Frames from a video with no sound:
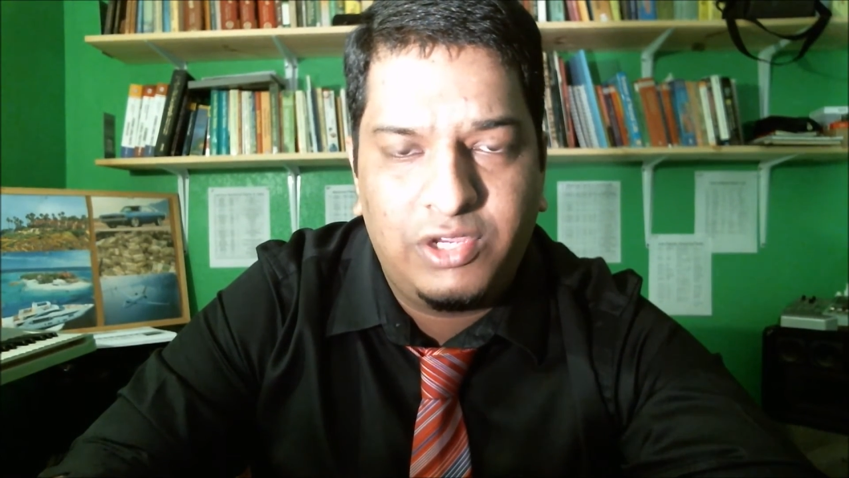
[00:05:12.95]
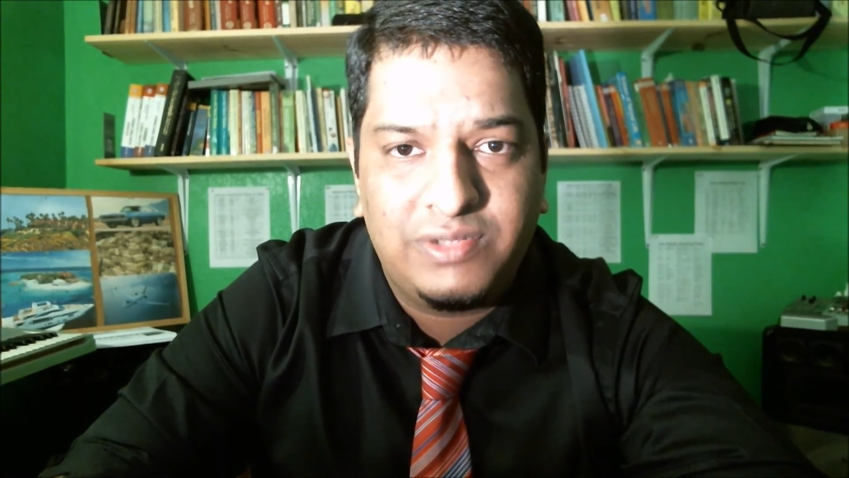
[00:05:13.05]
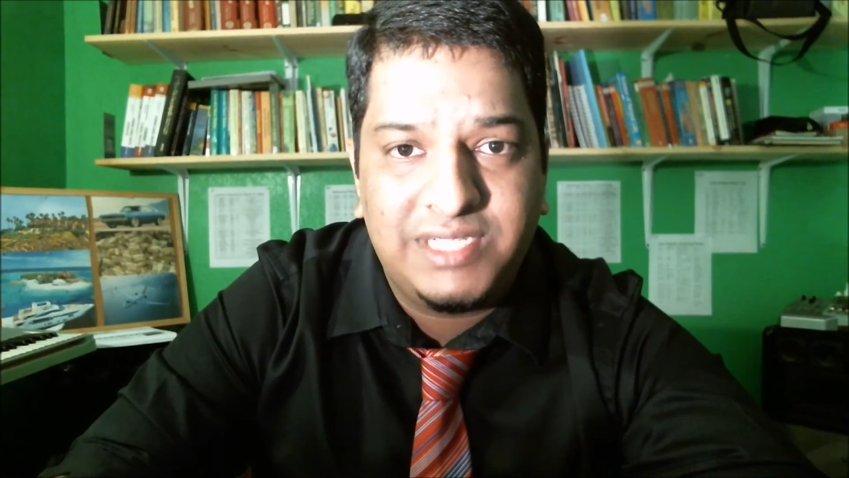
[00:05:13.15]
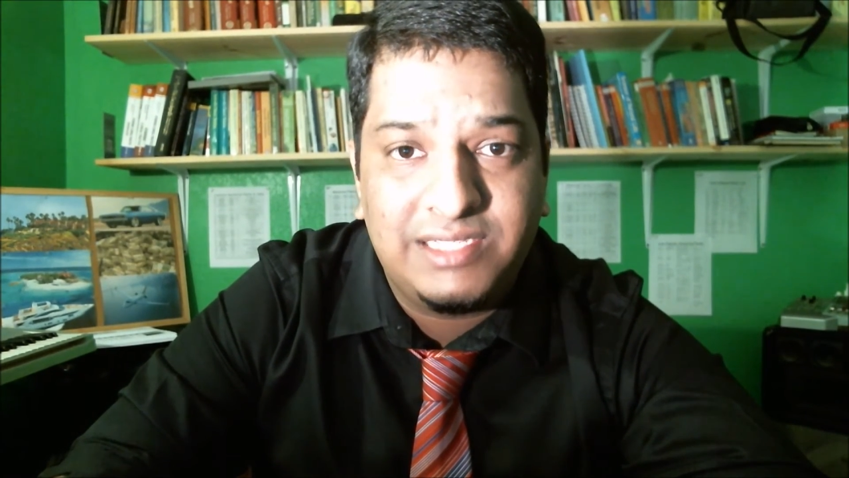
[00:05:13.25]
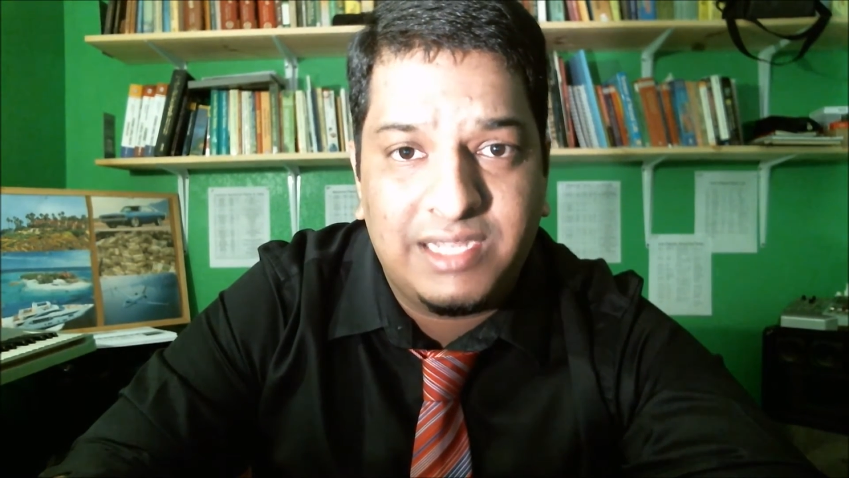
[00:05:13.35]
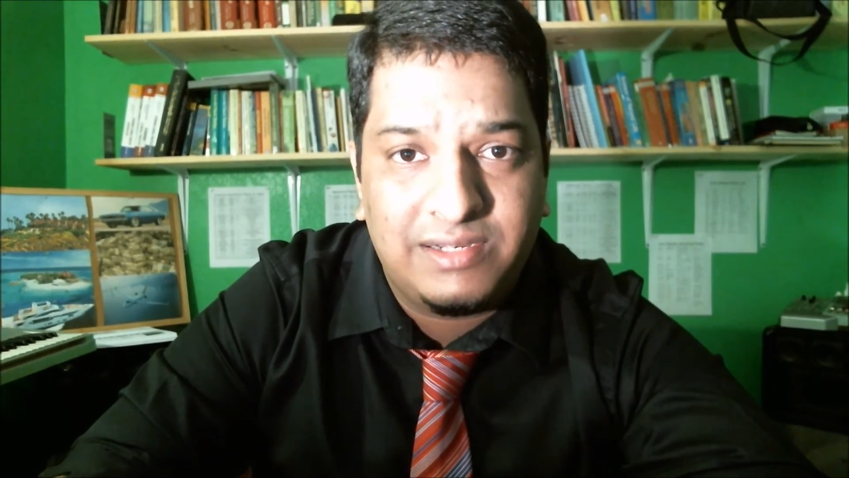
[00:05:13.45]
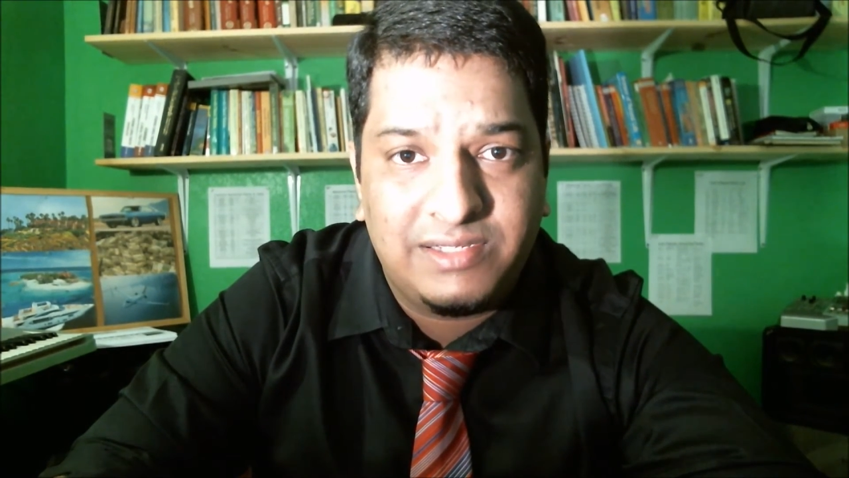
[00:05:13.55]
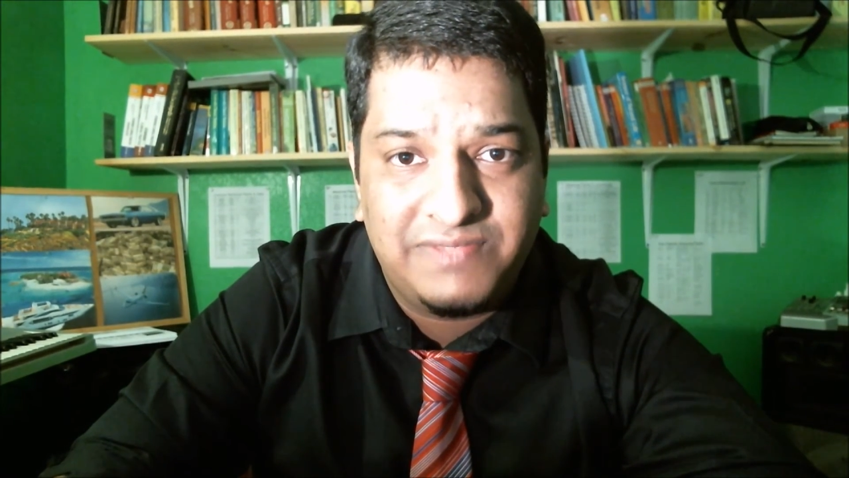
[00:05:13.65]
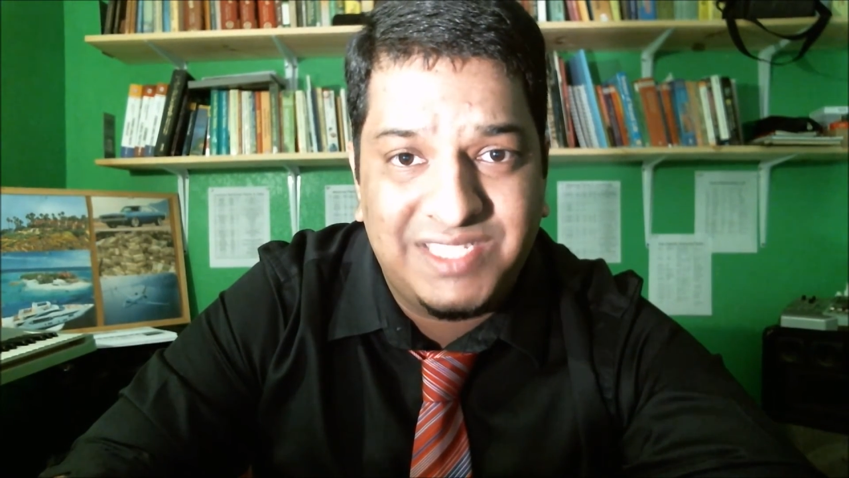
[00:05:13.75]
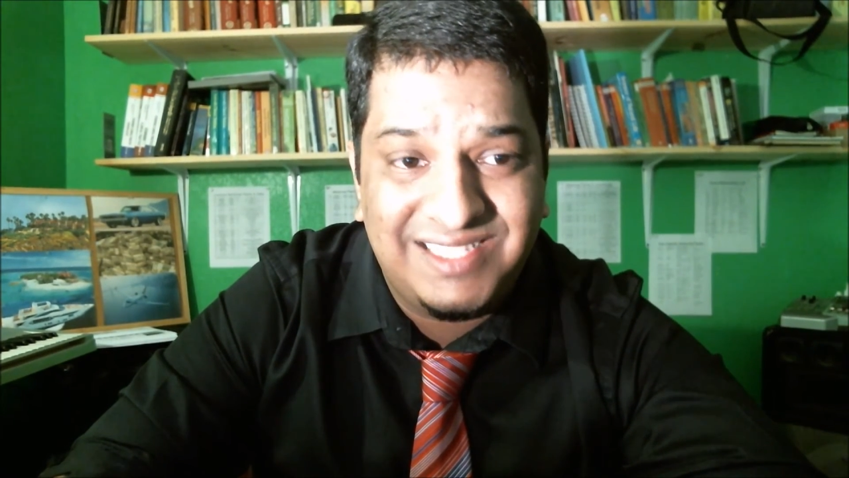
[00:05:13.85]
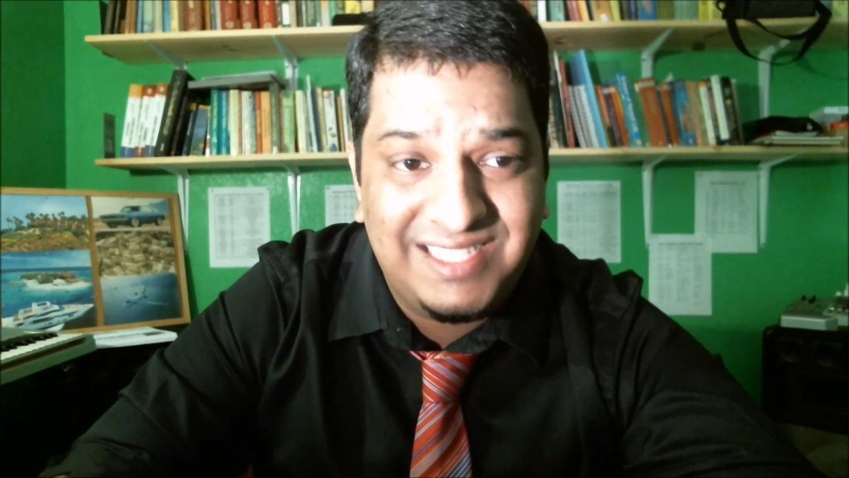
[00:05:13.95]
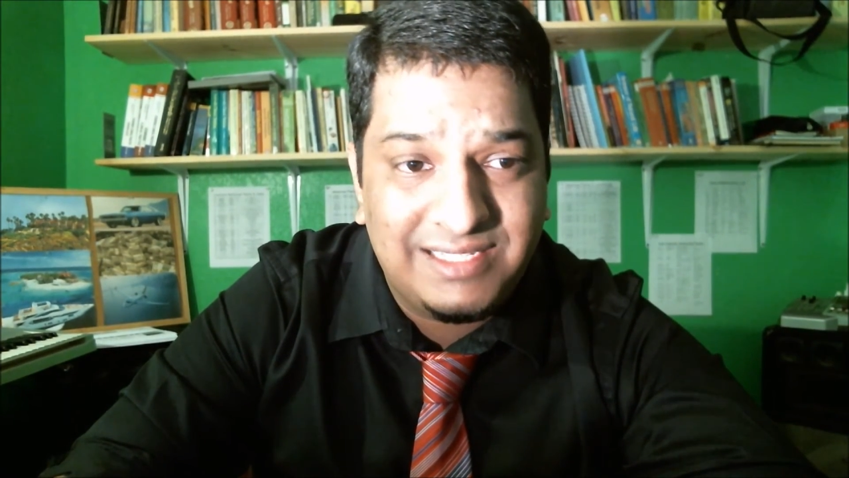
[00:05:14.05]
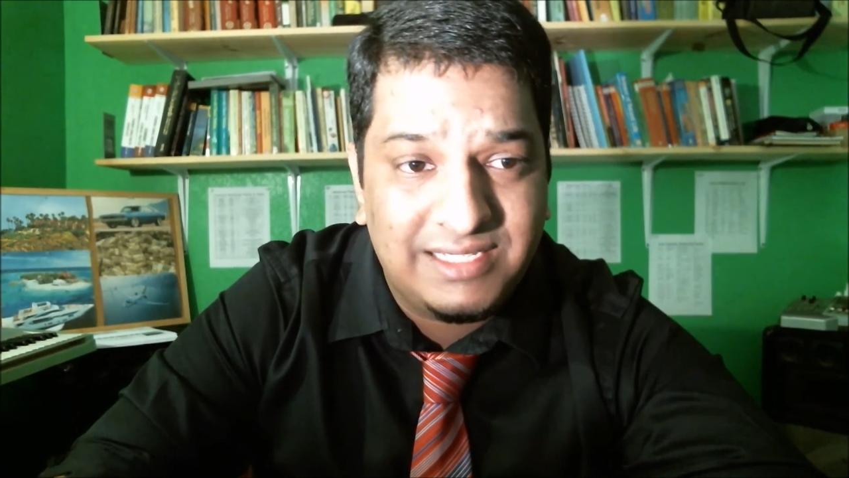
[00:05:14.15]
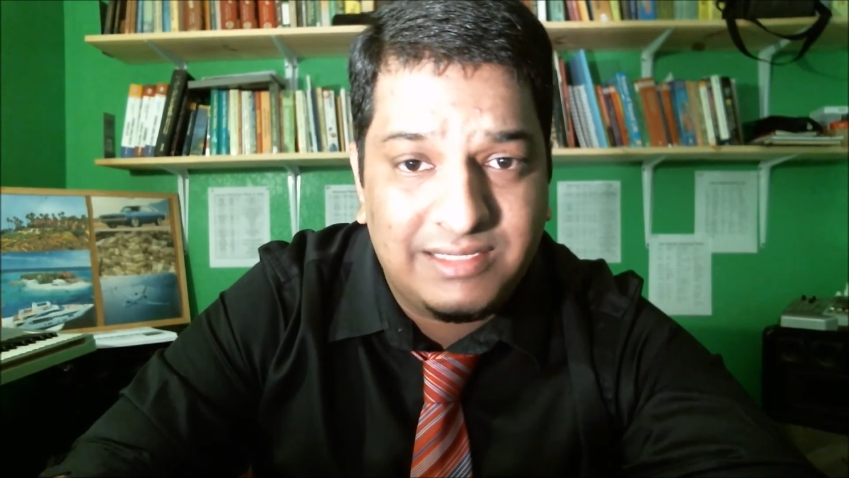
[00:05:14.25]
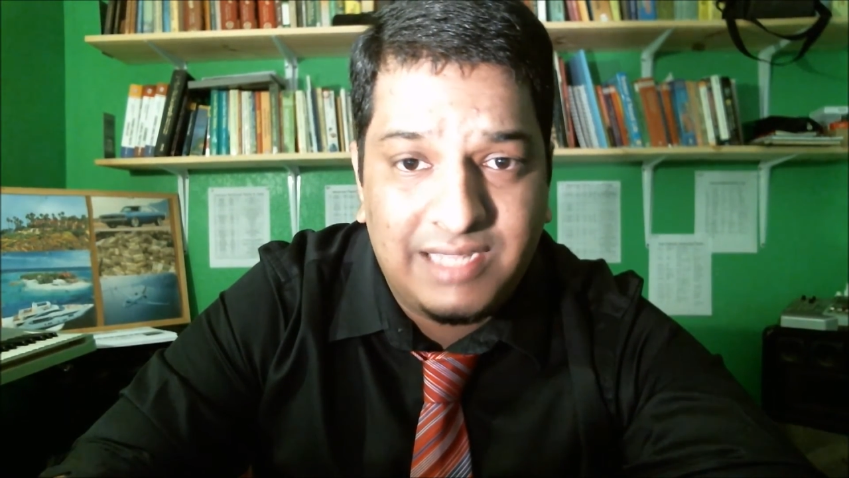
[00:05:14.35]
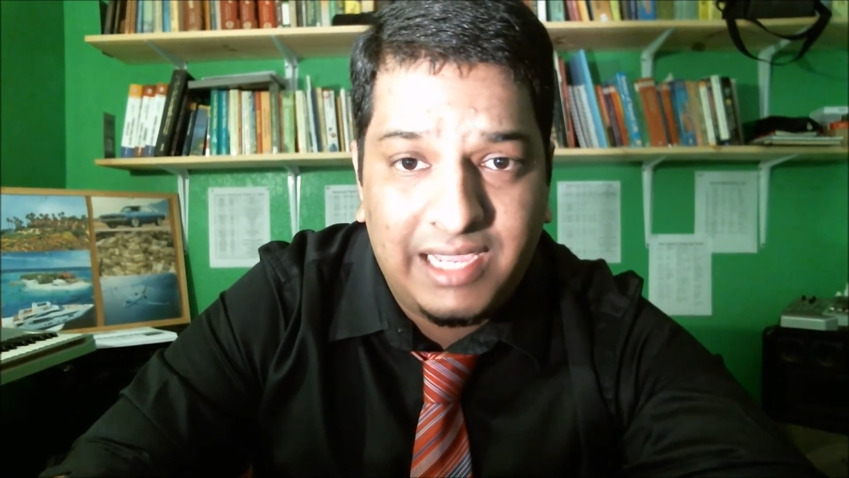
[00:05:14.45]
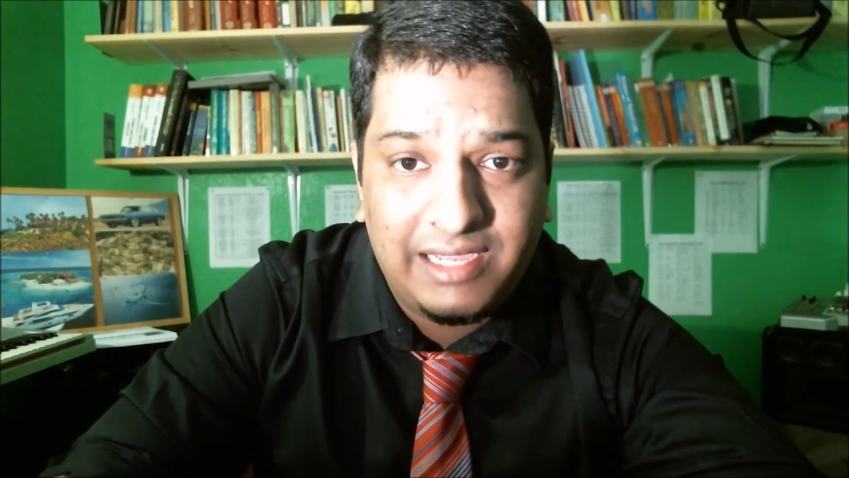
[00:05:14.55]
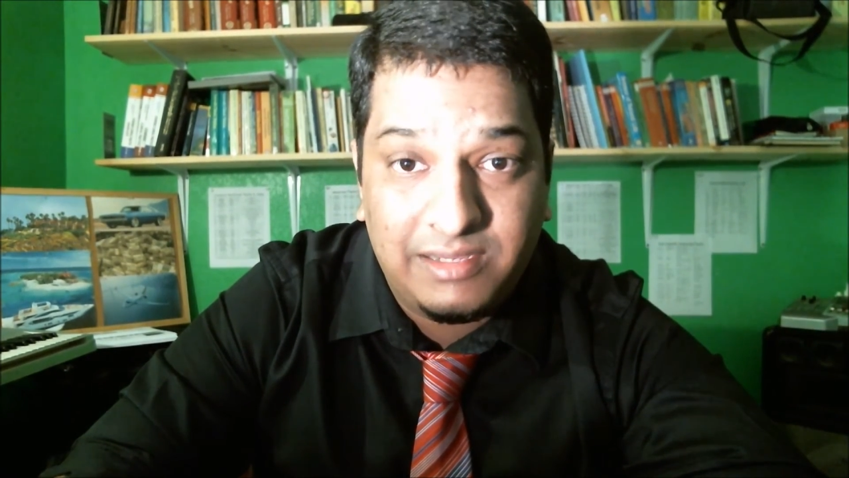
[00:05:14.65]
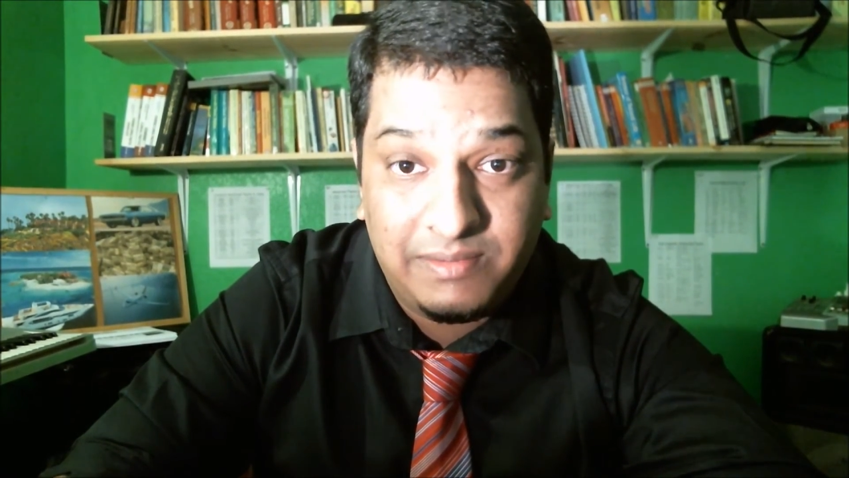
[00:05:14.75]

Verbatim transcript: neurodegenerative diseases like